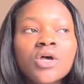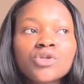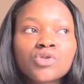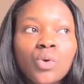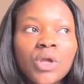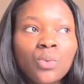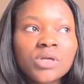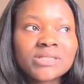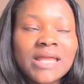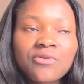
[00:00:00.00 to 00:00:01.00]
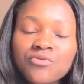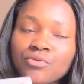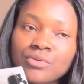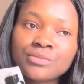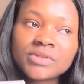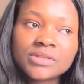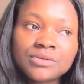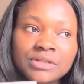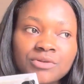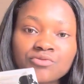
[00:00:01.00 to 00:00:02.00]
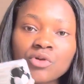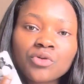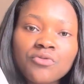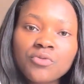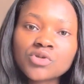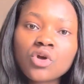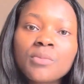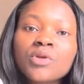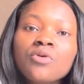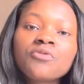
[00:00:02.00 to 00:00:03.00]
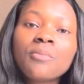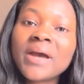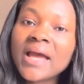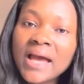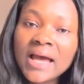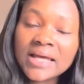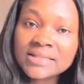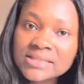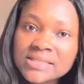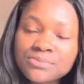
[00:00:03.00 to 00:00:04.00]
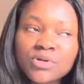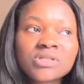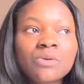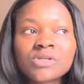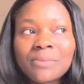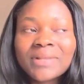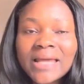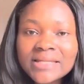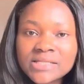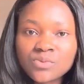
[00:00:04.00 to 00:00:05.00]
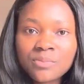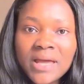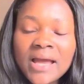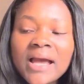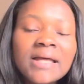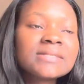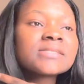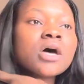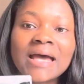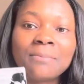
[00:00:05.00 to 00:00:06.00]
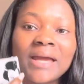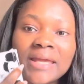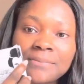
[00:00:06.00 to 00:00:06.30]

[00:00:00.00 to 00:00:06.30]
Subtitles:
So it was like the runoff was coming off on my hands, because I was applying this with my hands, and my